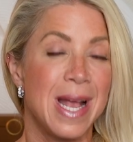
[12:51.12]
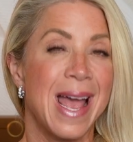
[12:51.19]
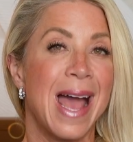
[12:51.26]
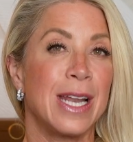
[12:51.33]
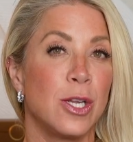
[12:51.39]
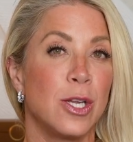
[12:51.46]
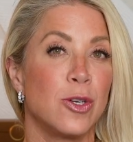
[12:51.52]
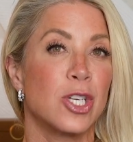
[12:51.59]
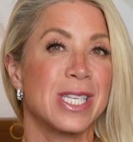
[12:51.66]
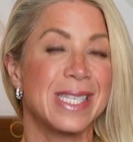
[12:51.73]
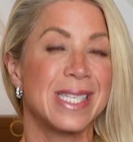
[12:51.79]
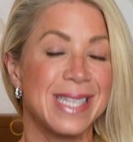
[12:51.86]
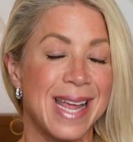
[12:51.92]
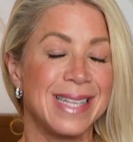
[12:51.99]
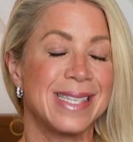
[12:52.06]
and you just
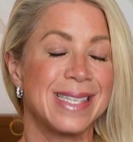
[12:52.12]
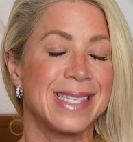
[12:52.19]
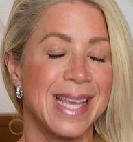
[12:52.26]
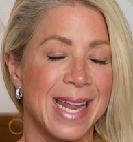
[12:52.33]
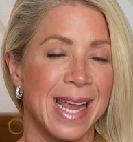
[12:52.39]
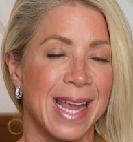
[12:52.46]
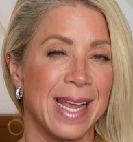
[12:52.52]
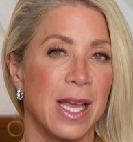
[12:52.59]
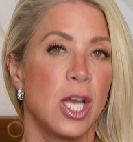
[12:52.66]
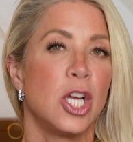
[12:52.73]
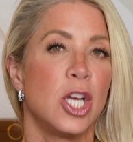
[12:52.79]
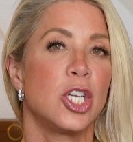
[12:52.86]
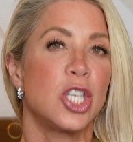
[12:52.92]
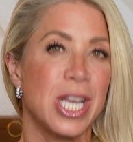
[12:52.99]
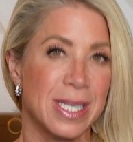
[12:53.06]
stayed sitting,
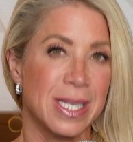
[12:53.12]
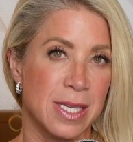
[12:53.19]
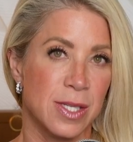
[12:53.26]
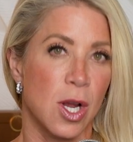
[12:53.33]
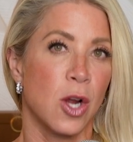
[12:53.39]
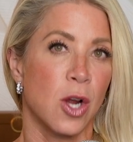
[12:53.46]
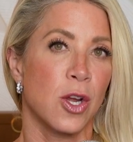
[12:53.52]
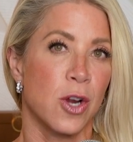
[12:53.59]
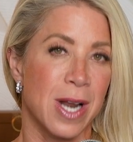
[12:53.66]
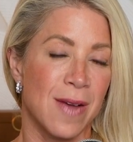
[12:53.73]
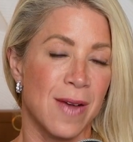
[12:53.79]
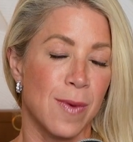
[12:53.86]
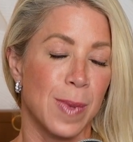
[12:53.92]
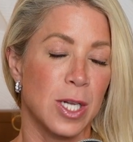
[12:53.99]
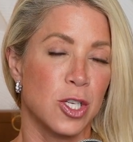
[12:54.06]
chances are you're going to
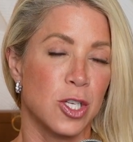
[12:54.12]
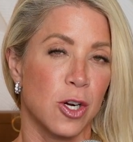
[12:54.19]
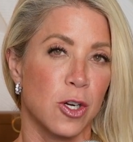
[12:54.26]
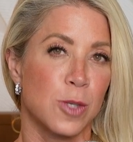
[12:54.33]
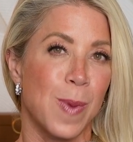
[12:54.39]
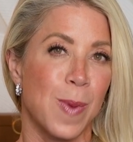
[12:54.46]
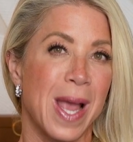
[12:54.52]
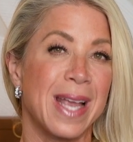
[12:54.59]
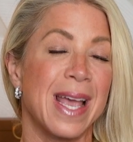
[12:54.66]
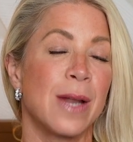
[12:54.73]
have a blood sugar spike.